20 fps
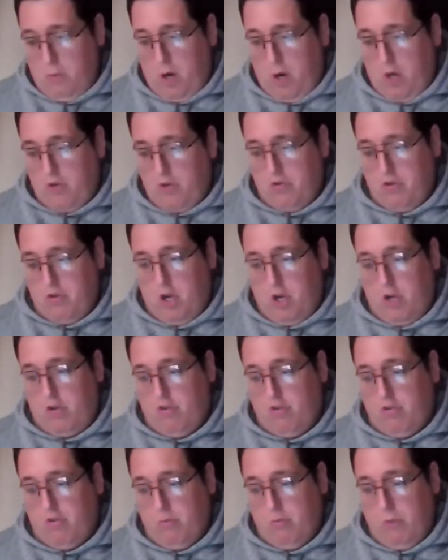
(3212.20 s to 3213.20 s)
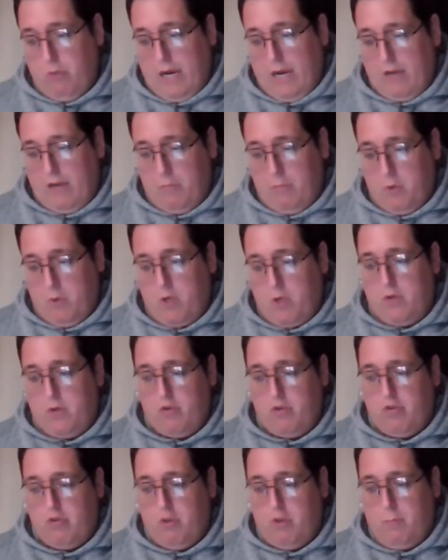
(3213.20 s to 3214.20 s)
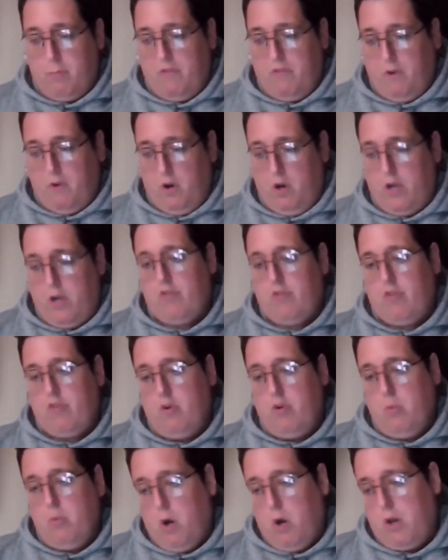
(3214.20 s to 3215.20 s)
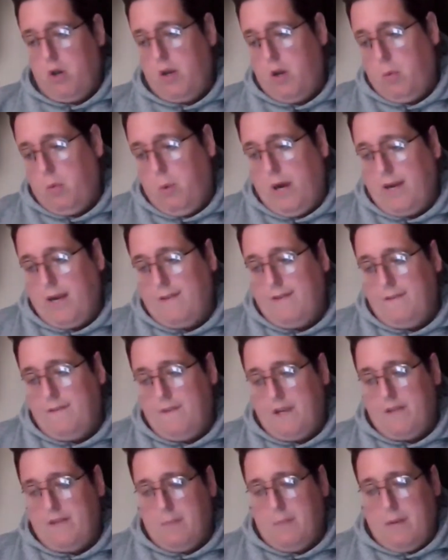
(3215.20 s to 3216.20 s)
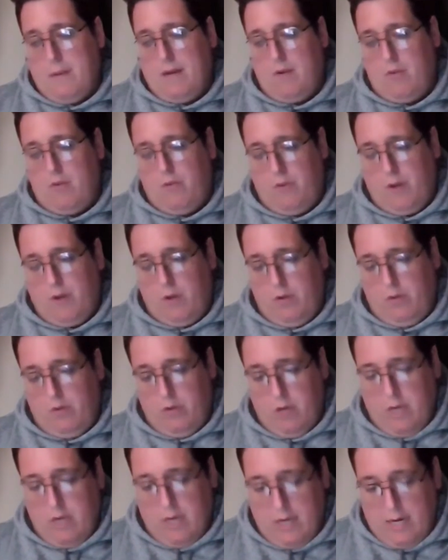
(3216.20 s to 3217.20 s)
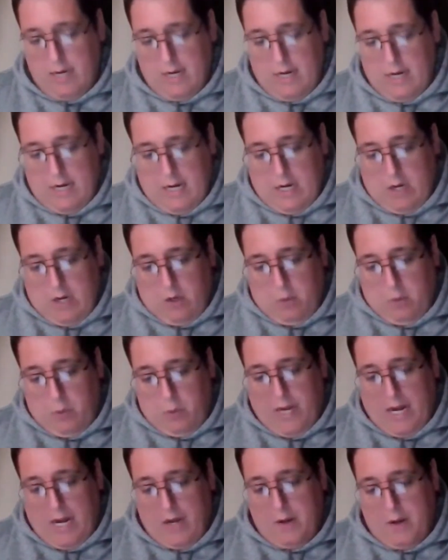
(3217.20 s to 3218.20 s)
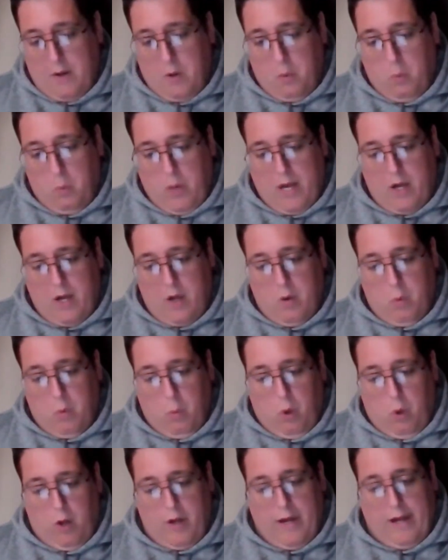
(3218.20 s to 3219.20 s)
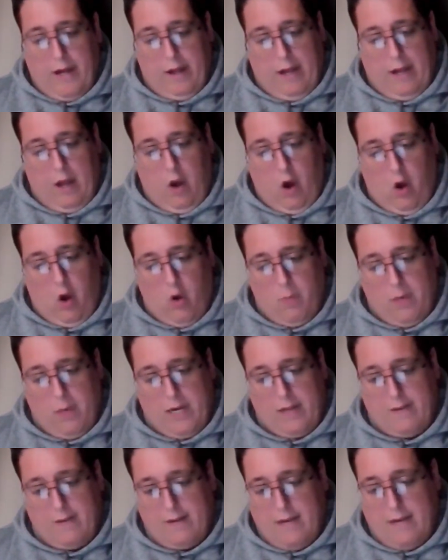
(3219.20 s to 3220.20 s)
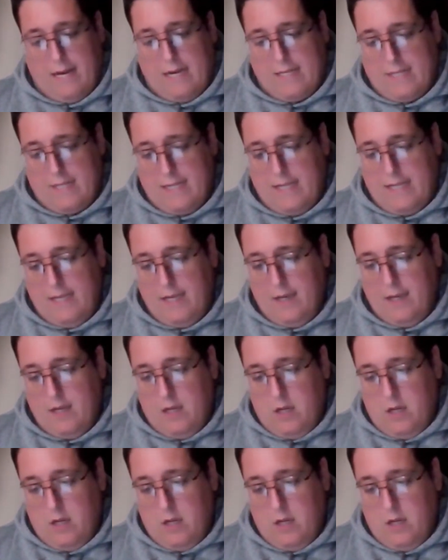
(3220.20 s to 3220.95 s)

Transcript: March starts, as Mucky touched on before, a 2-1 away defeat to Macclesfield. We then win 1-0 at home against Guiseley.